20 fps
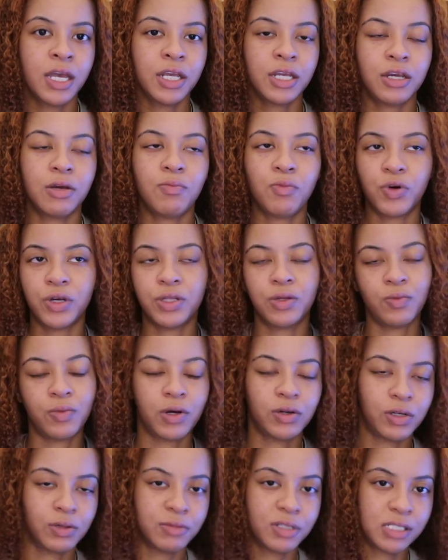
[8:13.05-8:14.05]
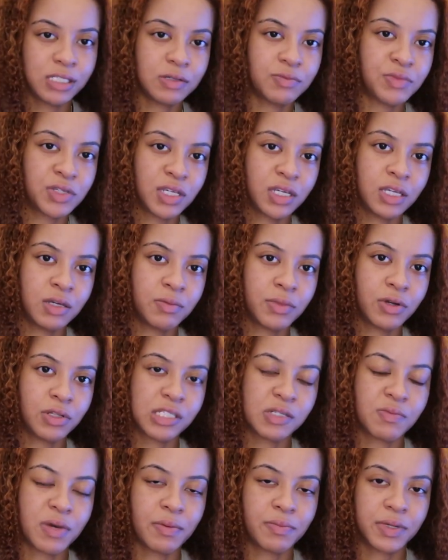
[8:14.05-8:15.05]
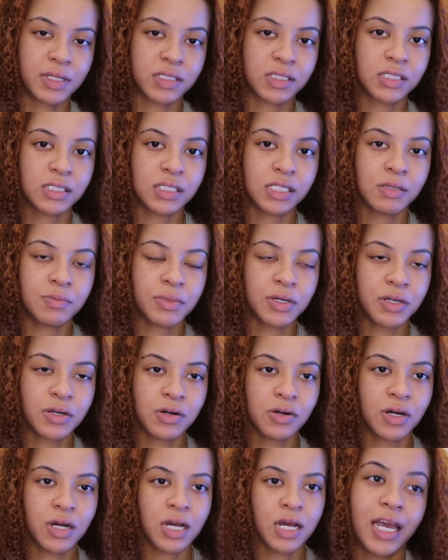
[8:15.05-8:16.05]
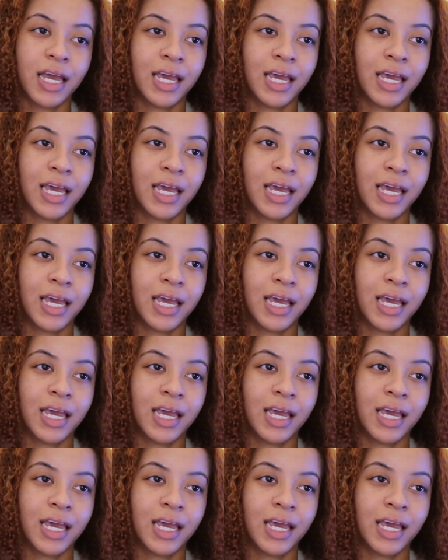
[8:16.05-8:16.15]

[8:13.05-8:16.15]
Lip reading: you're more than welcome to send me an email to my business email.